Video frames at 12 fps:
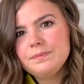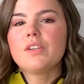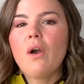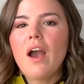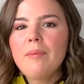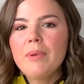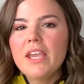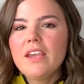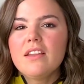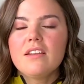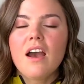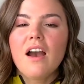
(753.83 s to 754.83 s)
So I
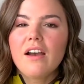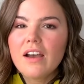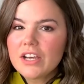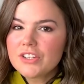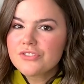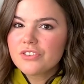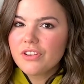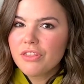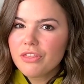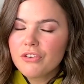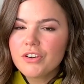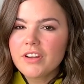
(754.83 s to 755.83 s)
paid
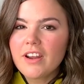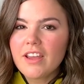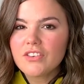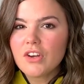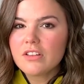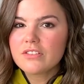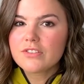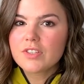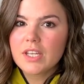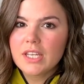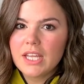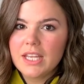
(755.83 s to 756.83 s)
$139
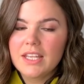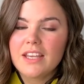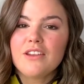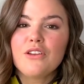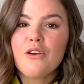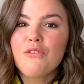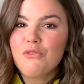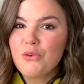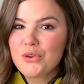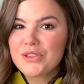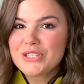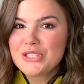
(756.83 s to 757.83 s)
Canadian
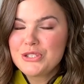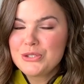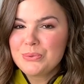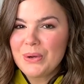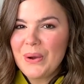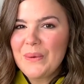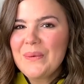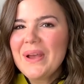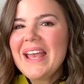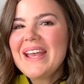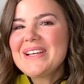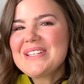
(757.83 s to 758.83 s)
for this duo.
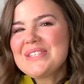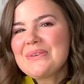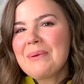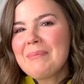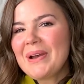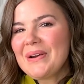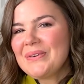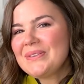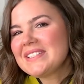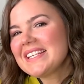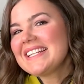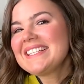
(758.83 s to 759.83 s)
So
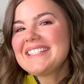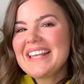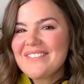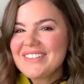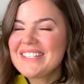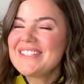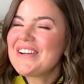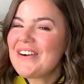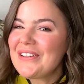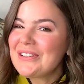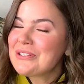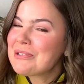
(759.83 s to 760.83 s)
about
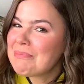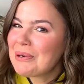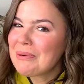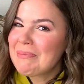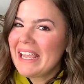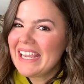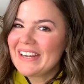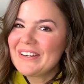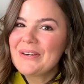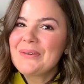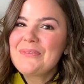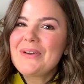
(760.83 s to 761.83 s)
$70 per
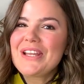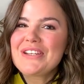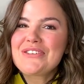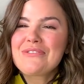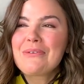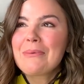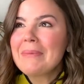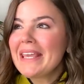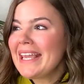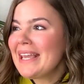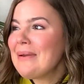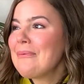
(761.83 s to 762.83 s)
pair, which for
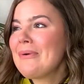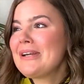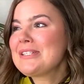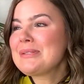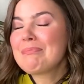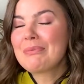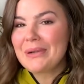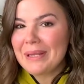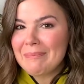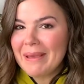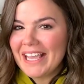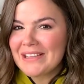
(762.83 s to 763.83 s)
me was
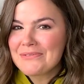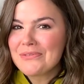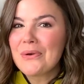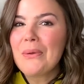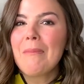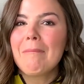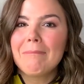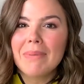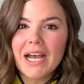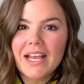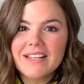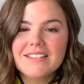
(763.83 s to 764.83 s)
pretty painful,
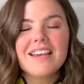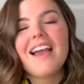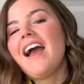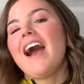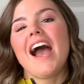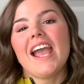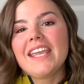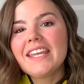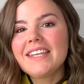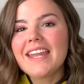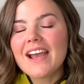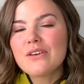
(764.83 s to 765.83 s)
but I
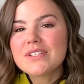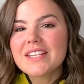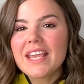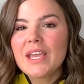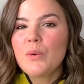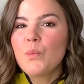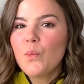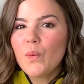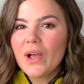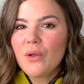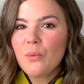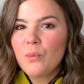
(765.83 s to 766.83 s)
can now say
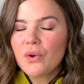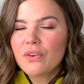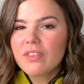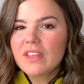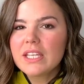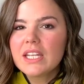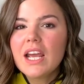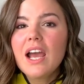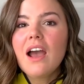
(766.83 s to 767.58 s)
well worth it.